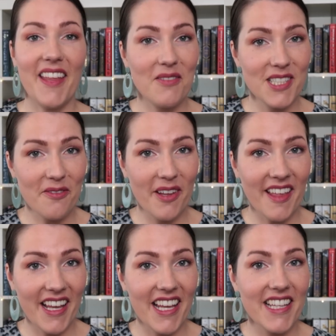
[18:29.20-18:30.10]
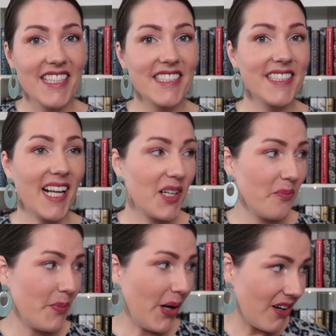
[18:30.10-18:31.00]
that was everything in the
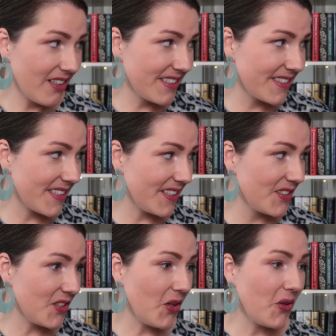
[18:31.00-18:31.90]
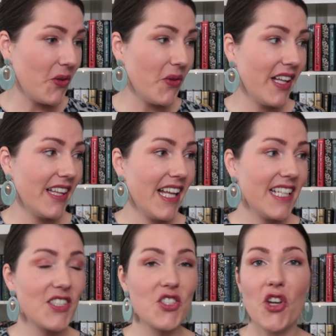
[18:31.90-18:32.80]
second box. So
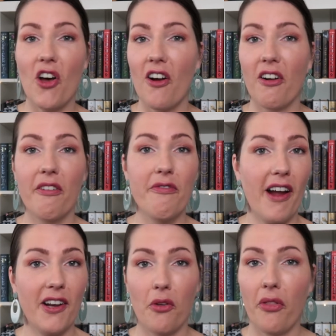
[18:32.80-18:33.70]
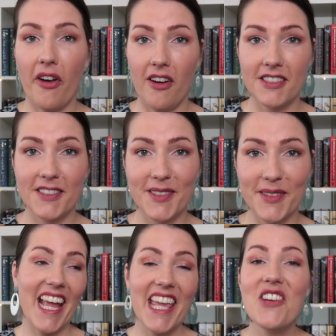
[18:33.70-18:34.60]
let's talk final thoughts.
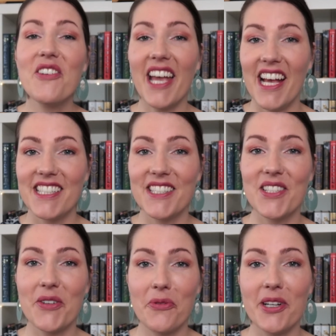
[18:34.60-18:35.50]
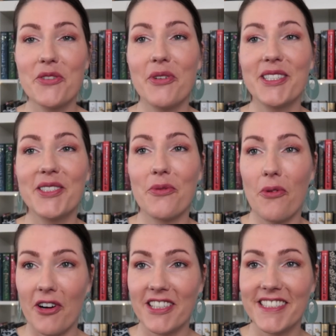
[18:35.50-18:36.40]
Can you guess which was the
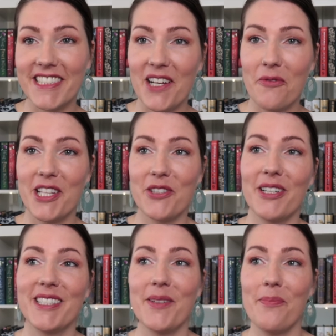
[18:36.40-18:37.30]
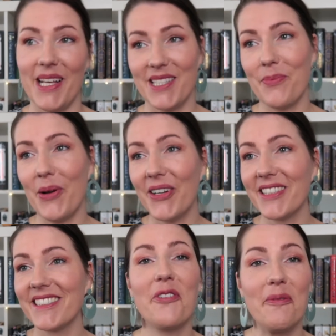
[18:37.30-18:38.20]
worst and which was the best
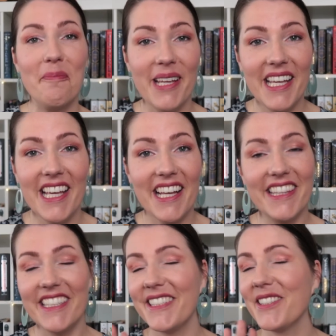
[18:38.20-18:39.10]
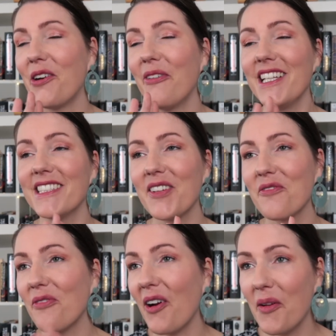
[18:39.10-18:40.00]
box? For me, and this is always
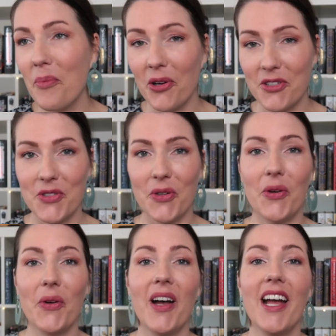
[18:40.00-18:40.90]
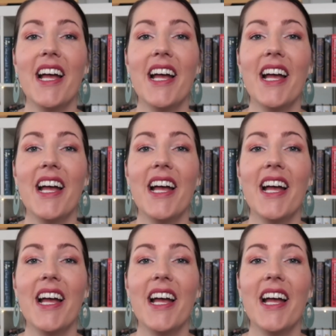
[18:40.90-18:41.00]
very personal,